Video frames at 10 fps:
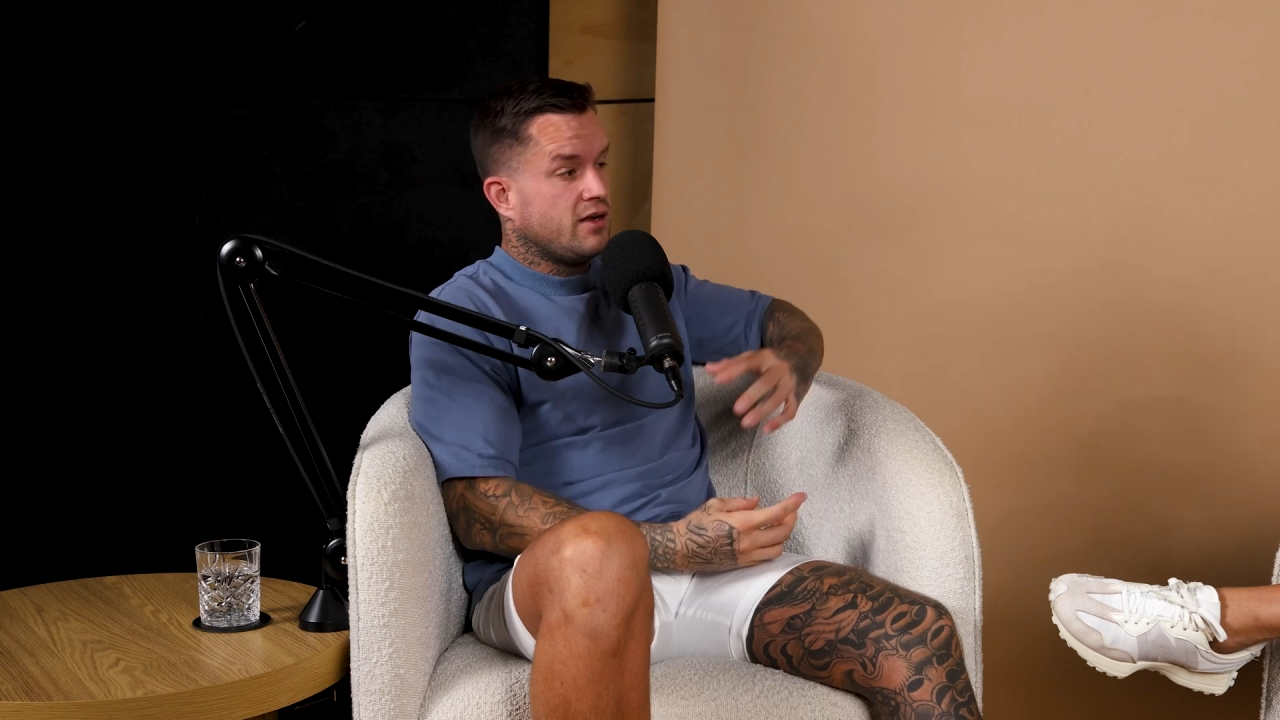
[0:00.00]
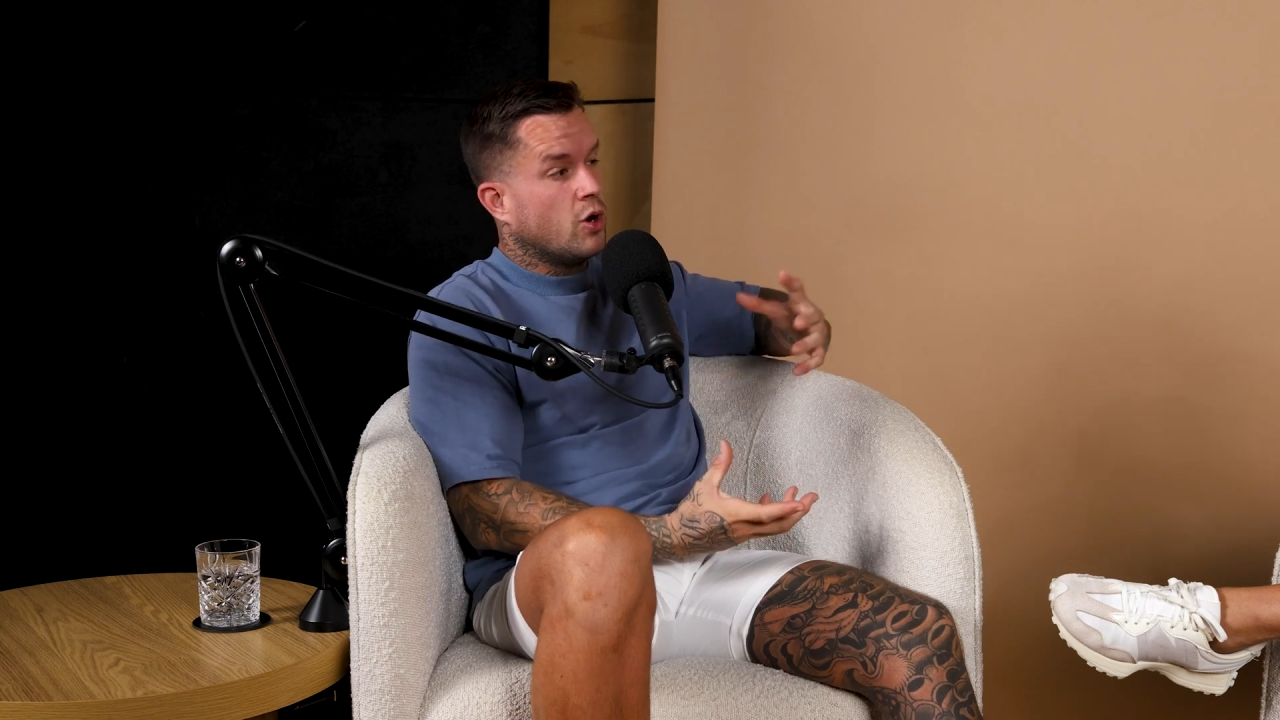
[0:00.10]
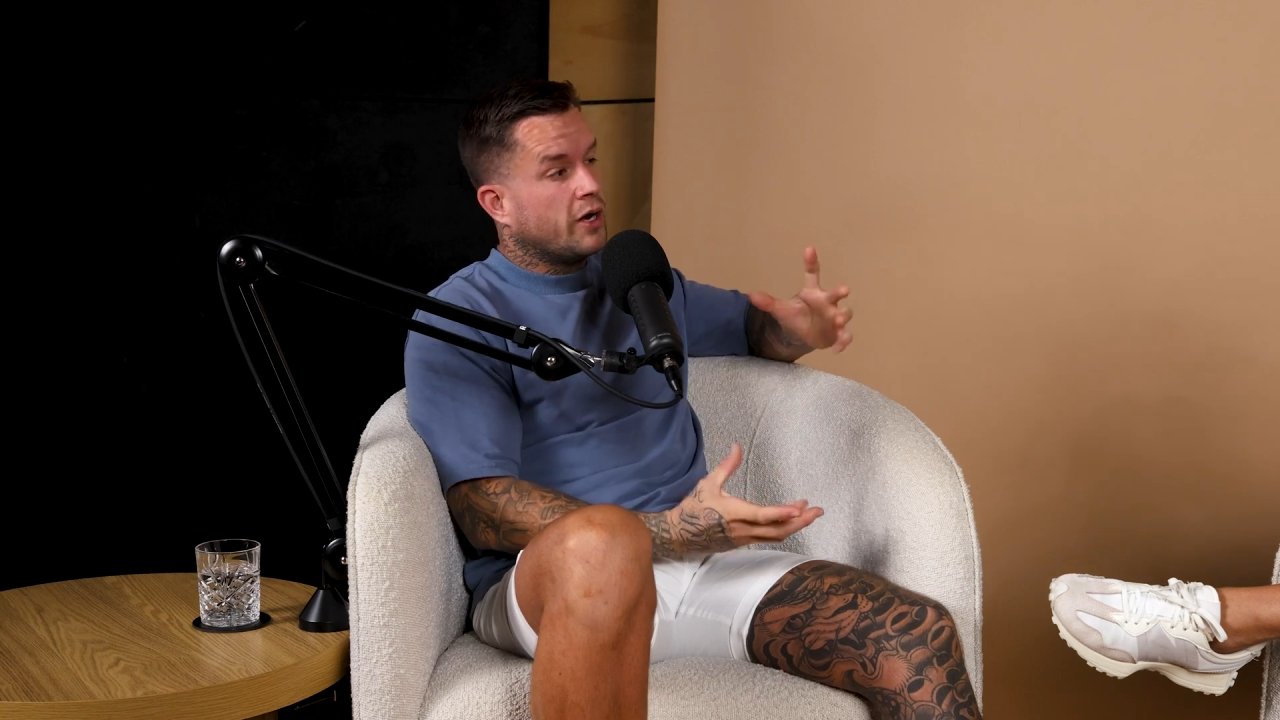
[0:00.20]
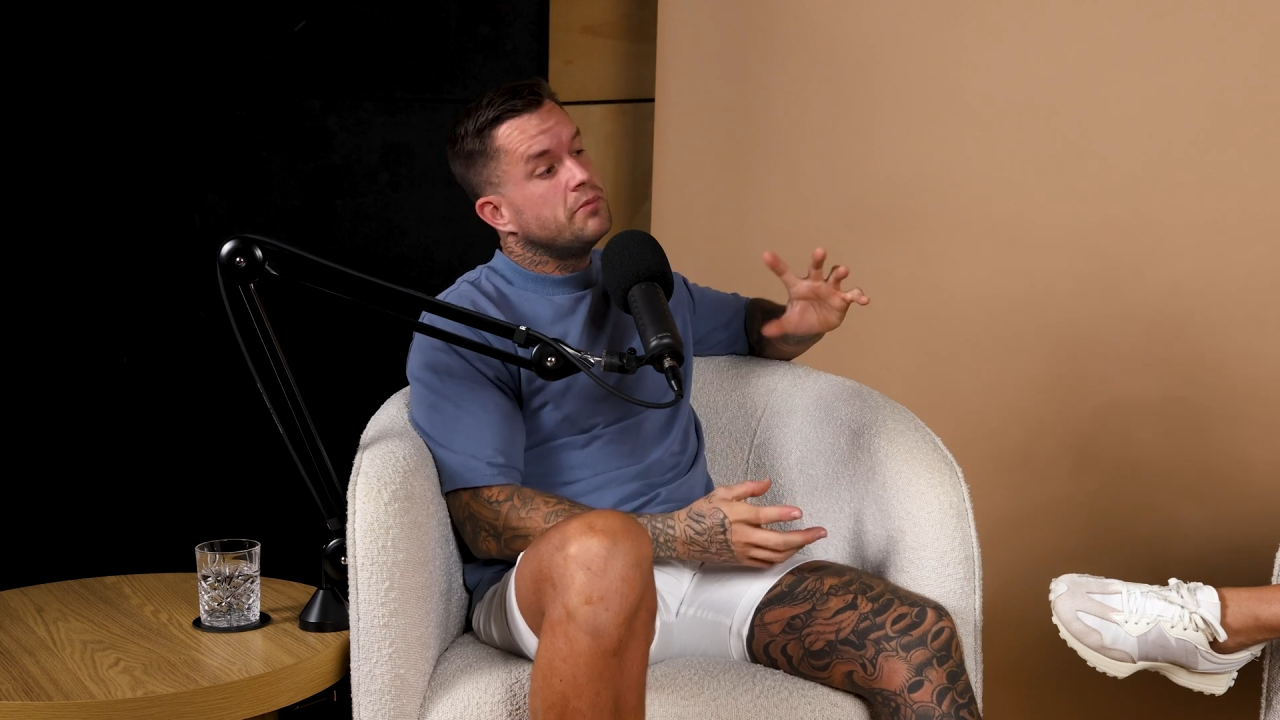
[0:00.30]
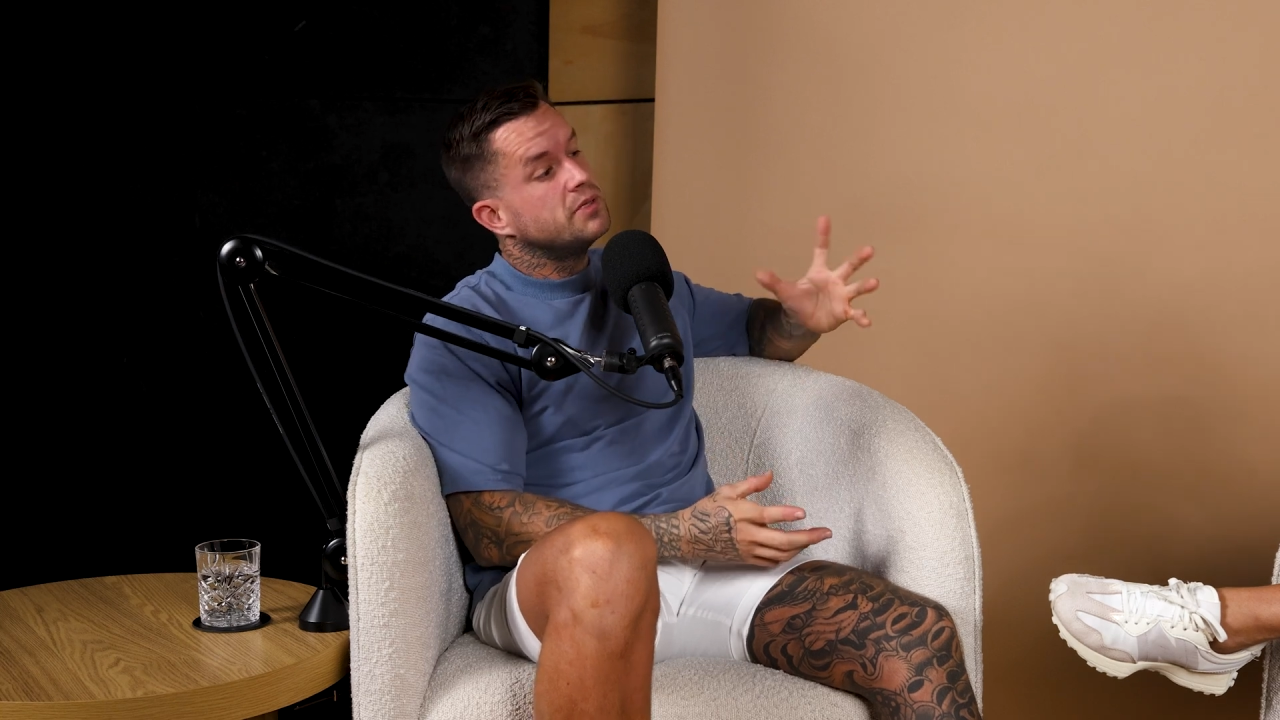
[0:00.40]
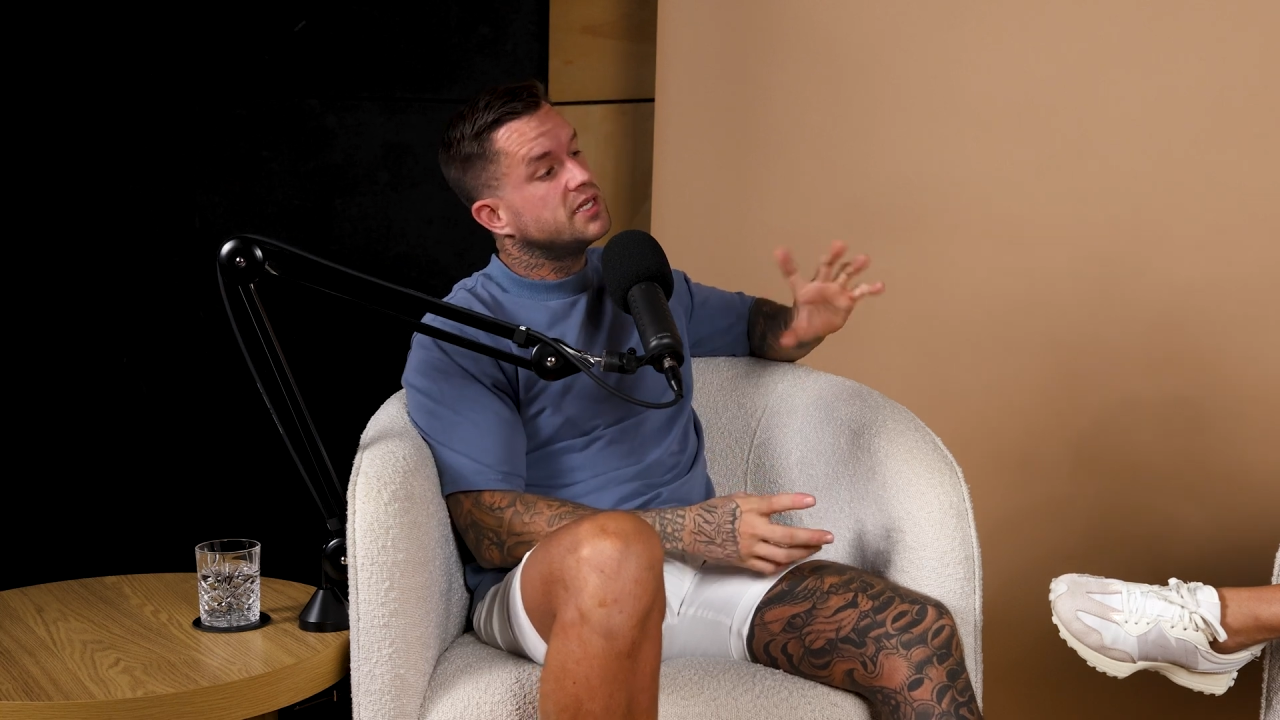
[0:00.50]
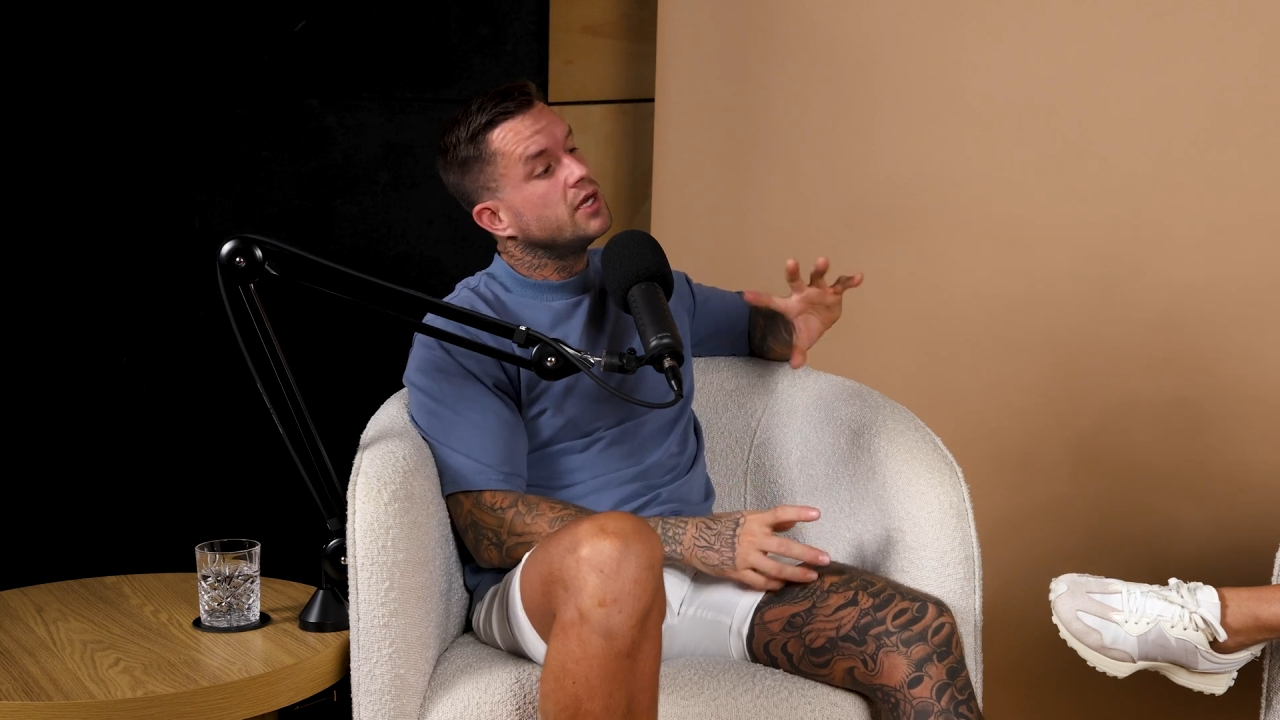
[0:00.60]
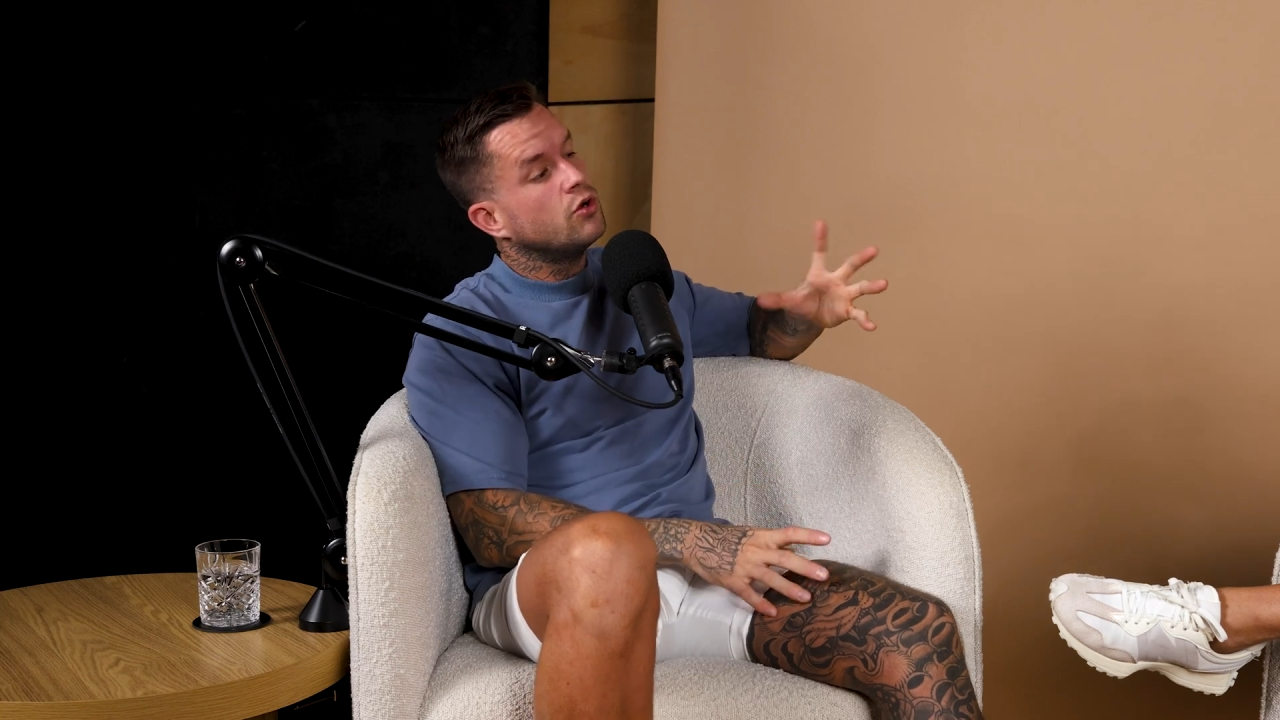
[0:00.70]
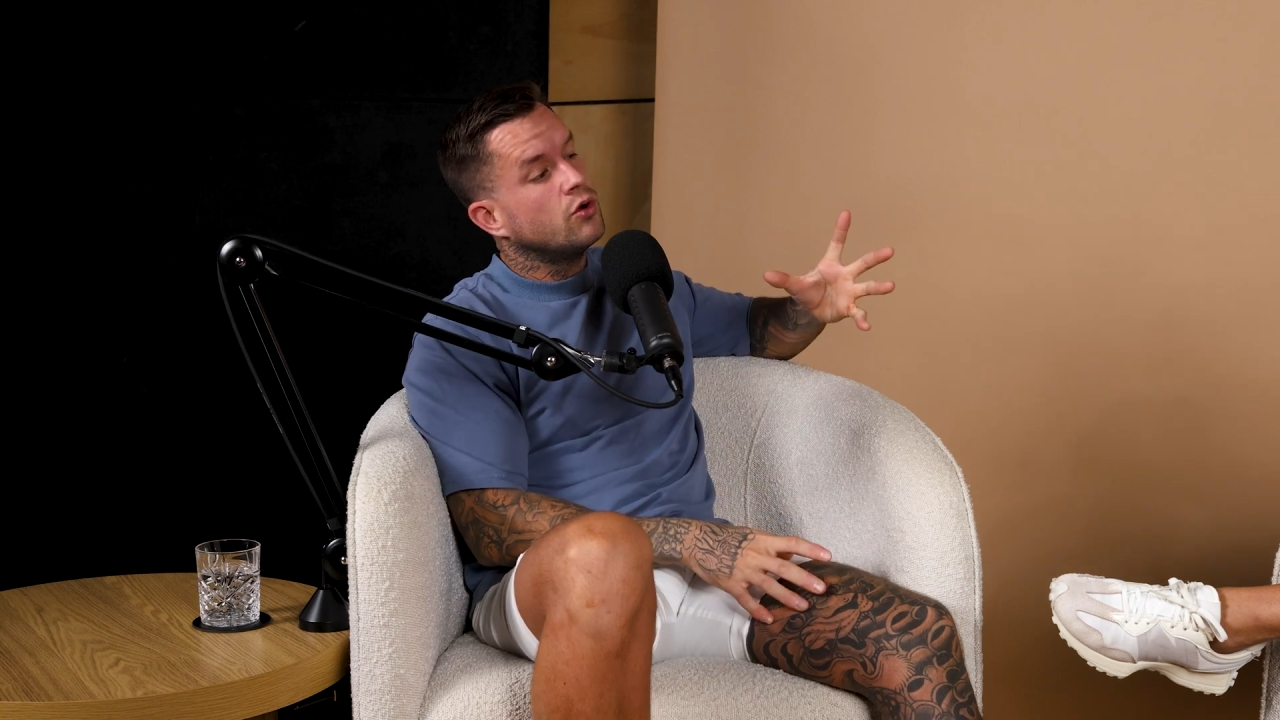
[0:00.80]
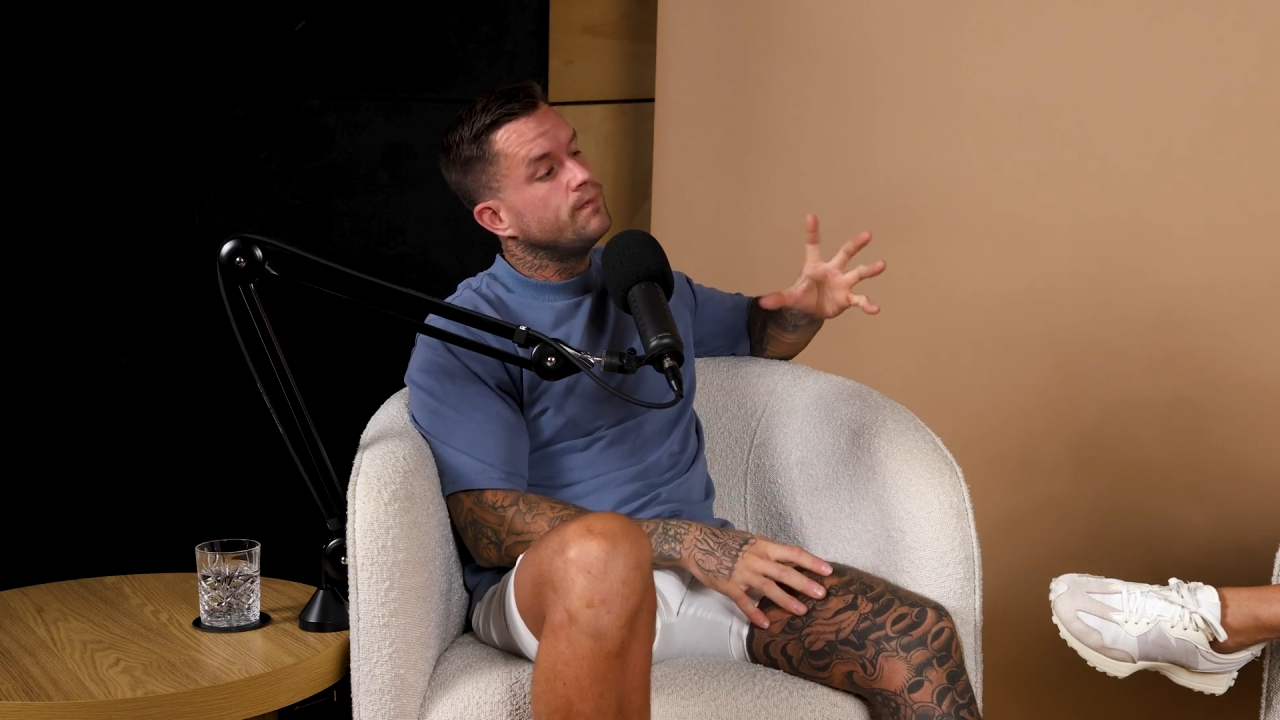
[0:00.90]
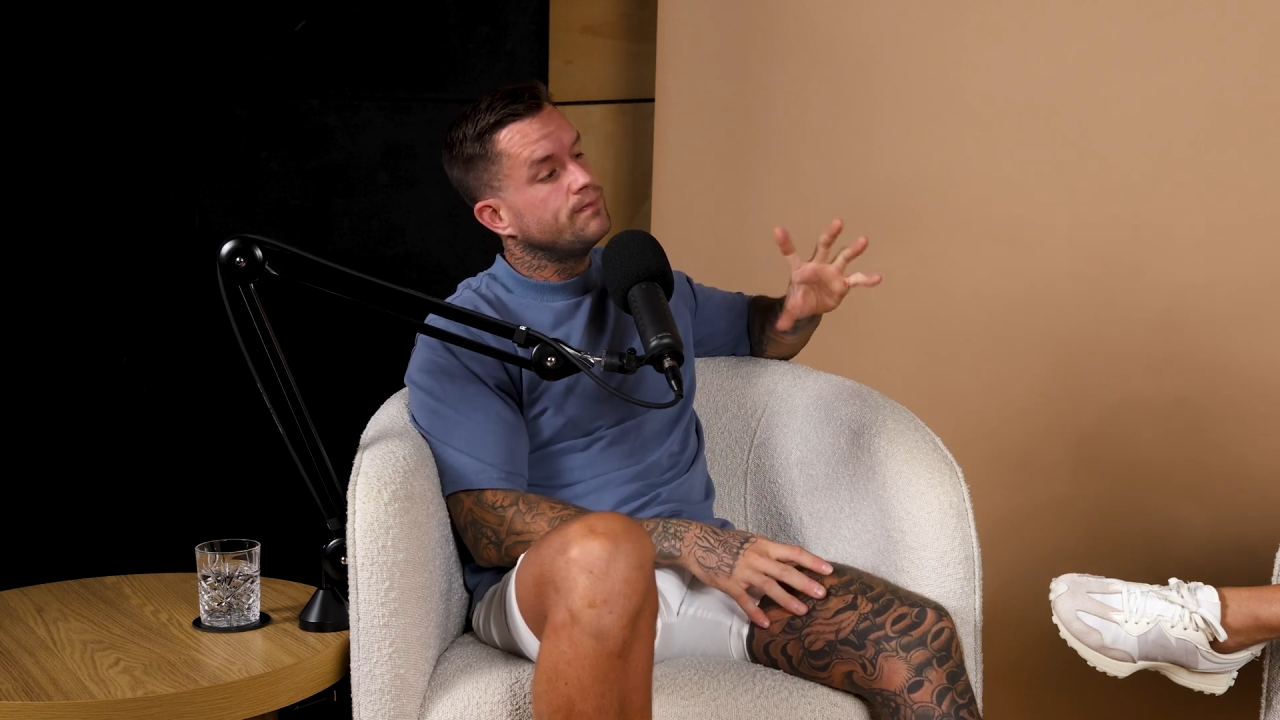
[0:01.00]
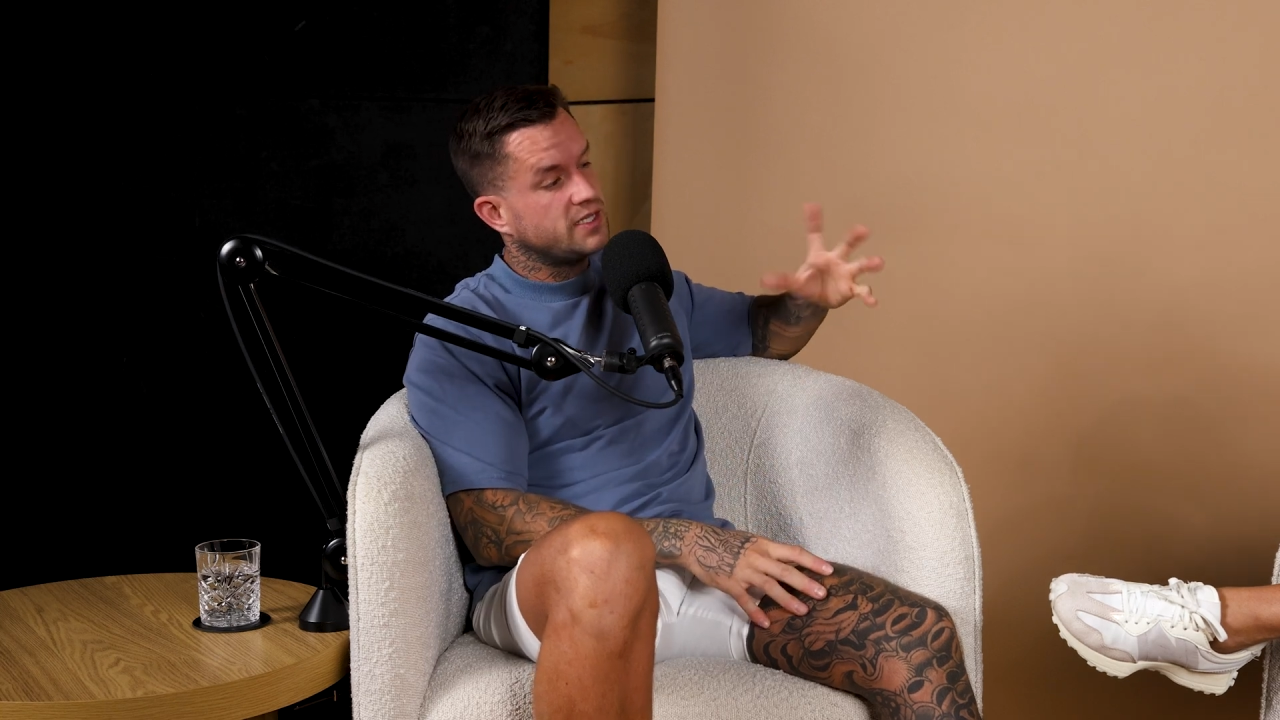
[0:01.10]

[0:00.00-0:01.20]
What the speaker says: 90% gone.